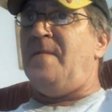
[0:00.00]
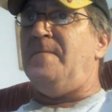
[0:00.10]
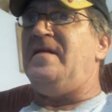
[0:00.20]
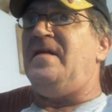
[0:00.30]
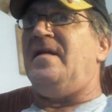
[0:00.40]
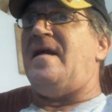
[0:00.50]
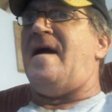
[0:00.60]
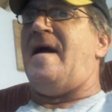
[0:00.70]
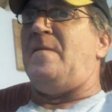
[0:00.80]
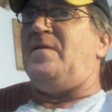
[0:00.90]
Immediately,
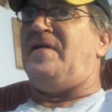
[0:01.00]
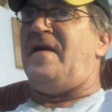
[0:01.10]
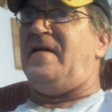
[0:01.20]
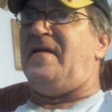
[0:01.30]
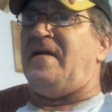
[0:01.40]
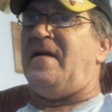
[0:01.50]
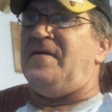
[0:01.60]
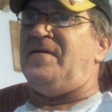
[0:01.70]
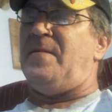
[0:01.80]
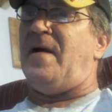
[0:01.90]
I was taken into
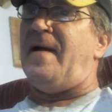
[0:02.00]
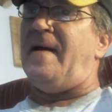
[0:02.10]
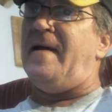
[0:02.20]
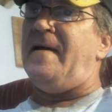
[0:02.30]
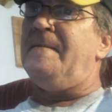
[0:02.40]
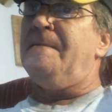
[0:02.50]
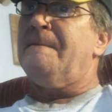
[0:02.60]
custody by a